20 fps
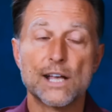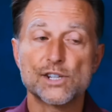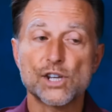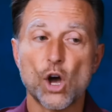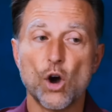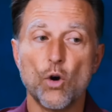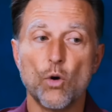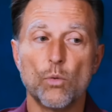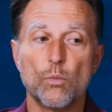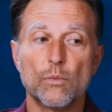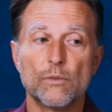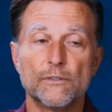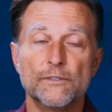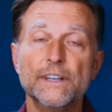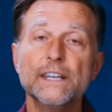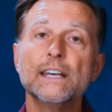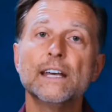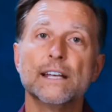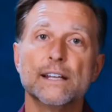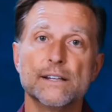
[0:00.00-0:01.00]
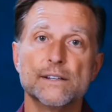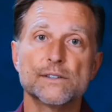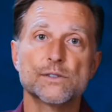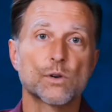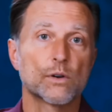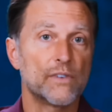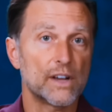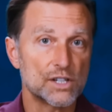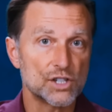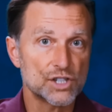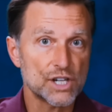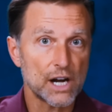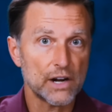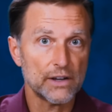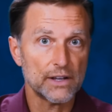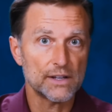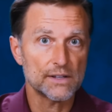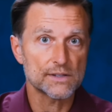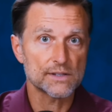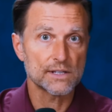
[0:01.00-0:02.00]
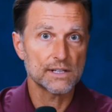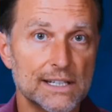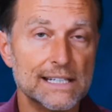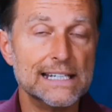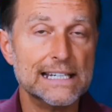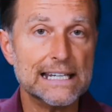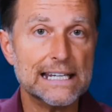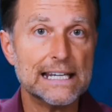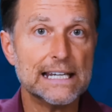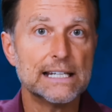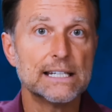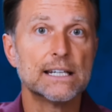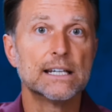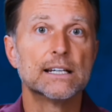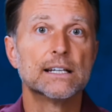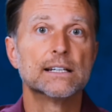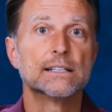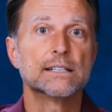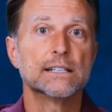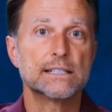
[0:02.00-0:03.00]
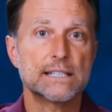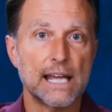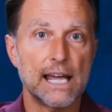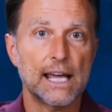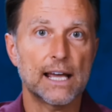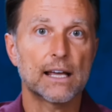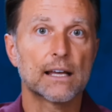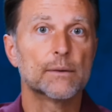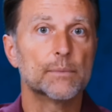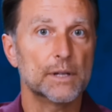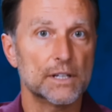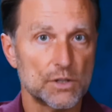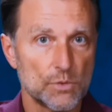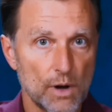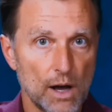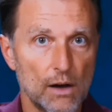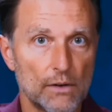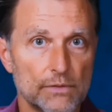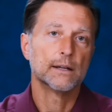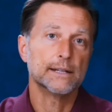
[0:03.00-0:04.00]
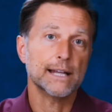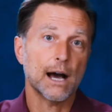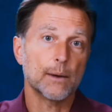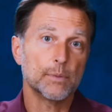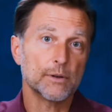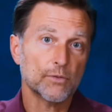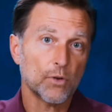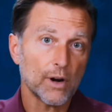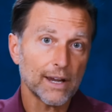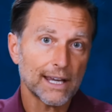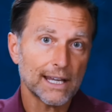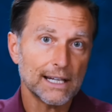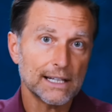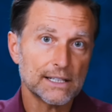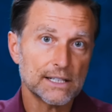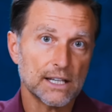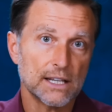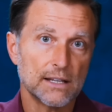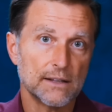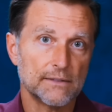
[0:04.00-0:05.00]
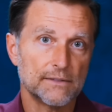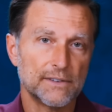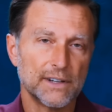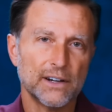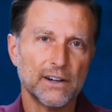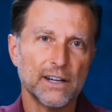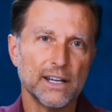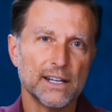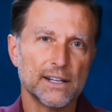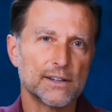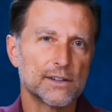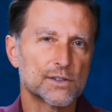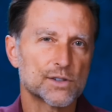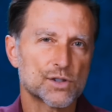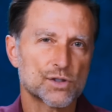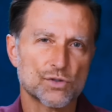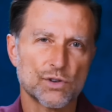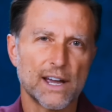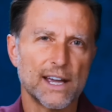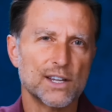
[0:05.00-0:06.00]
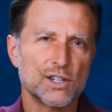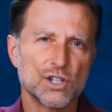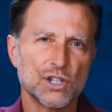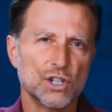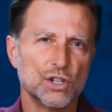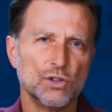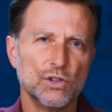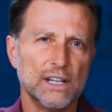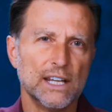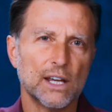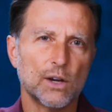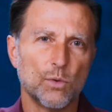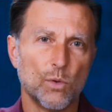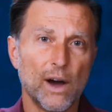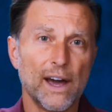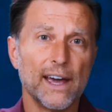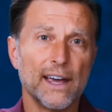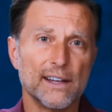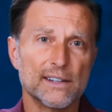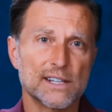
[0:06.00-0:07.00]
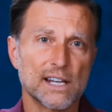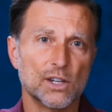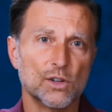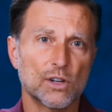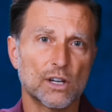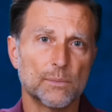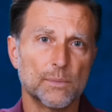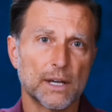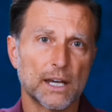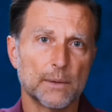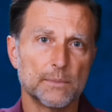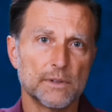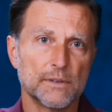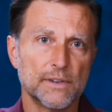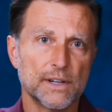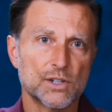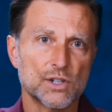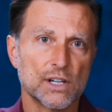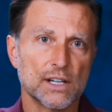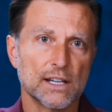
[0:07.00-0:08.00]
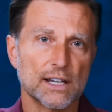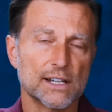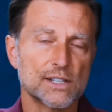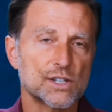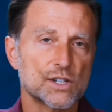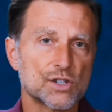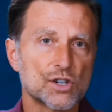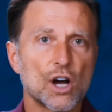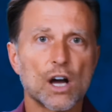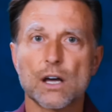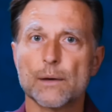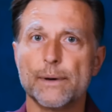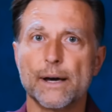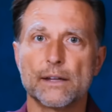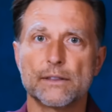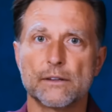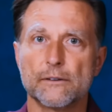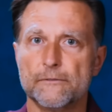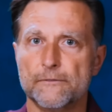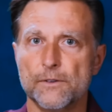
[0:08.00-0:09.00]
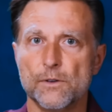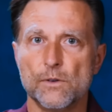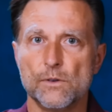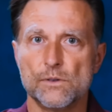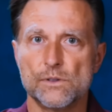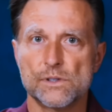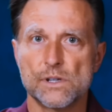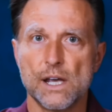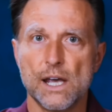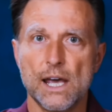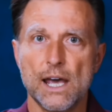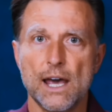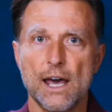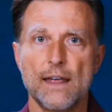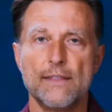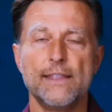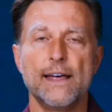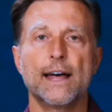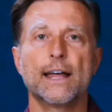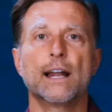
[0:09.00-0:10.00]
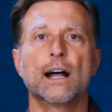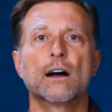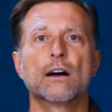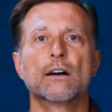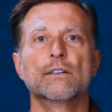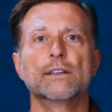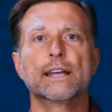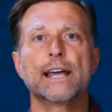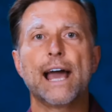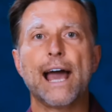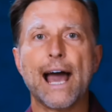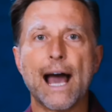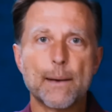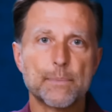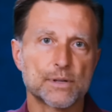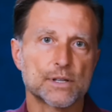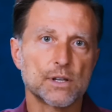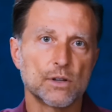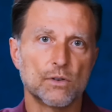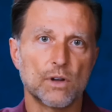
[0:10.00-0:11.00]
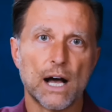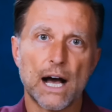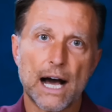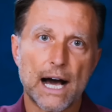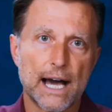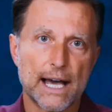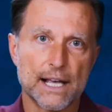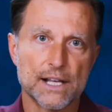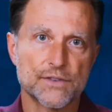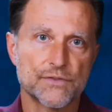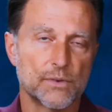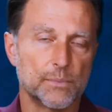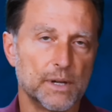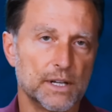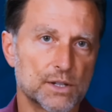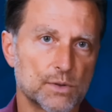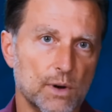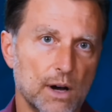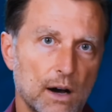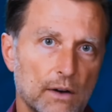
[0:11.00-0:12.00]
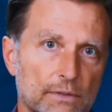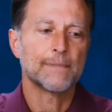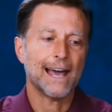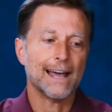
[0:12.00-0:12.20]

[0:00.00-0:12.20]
So vegans or vegetarians need to take B12. Now, before I get into the very strange and unique ways that you could become deficient, let's just talk about the foods that are the absolute highest for B12.